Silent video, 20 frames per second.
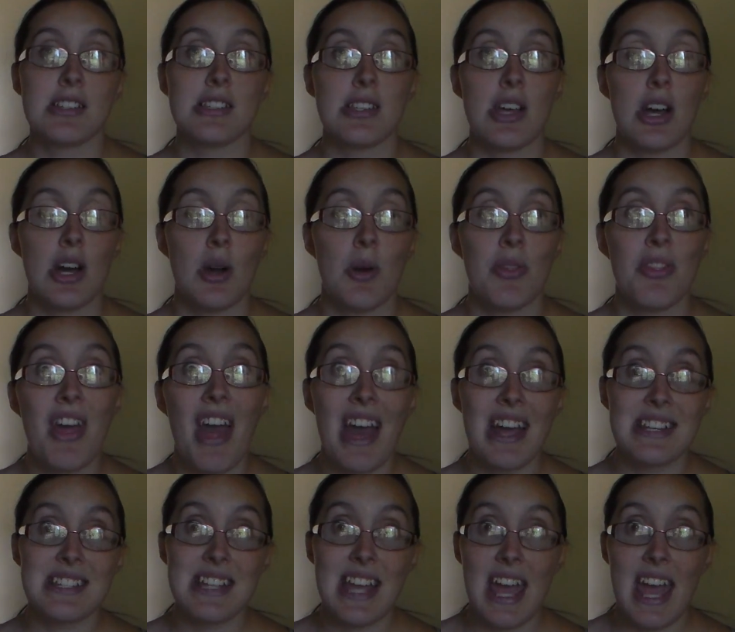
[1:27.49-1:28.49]
So
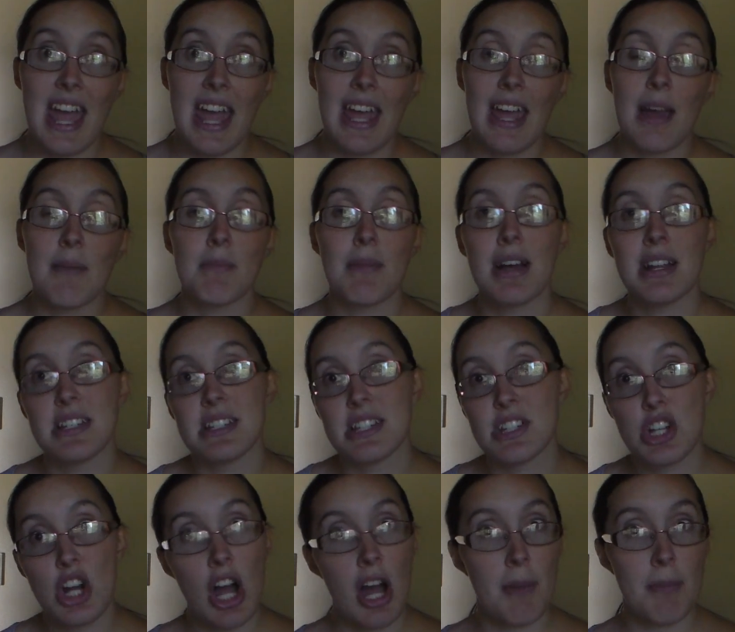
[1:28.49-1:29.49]
that day I'm
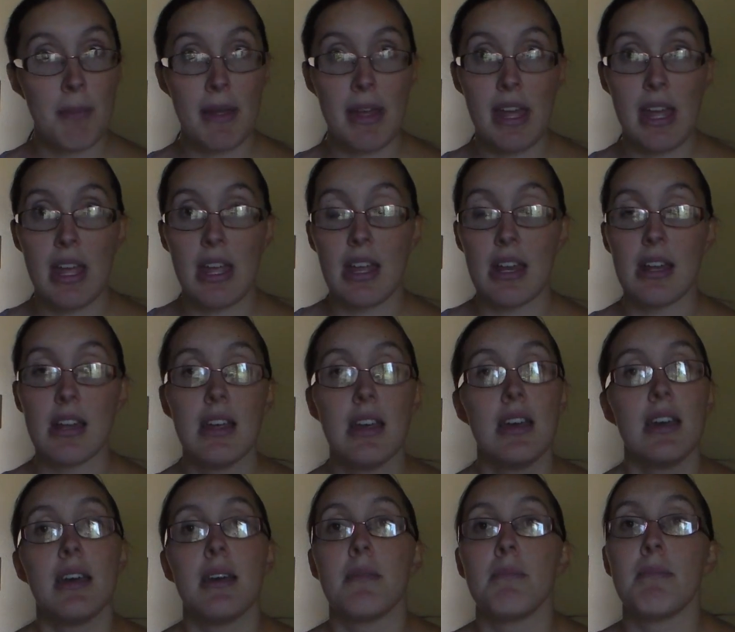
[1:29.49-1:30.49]
not chopping and
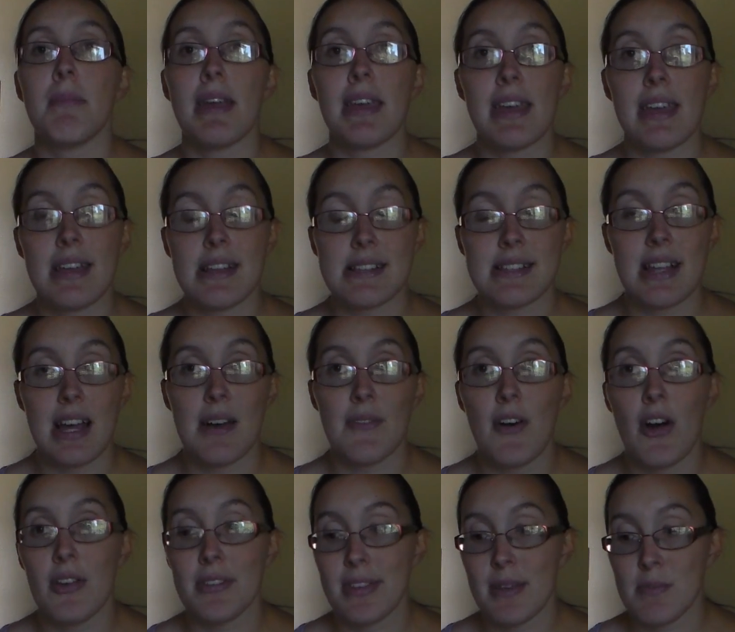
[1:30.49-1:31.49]
making
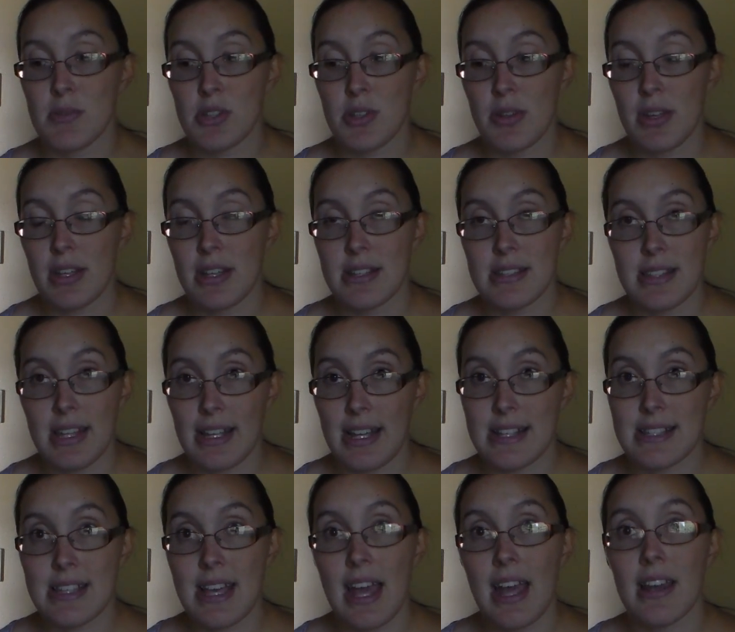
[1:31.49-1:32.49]
stuff. All I'm doing is,
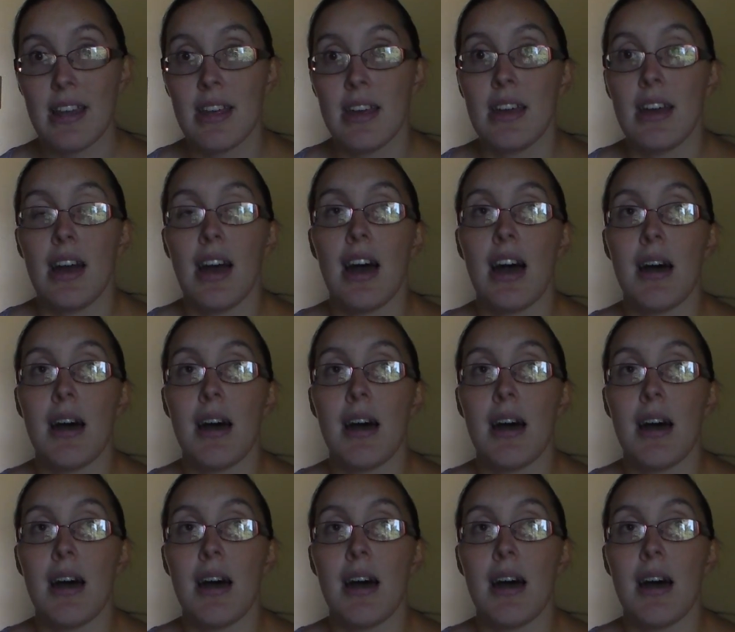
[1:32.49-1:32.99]
like I said,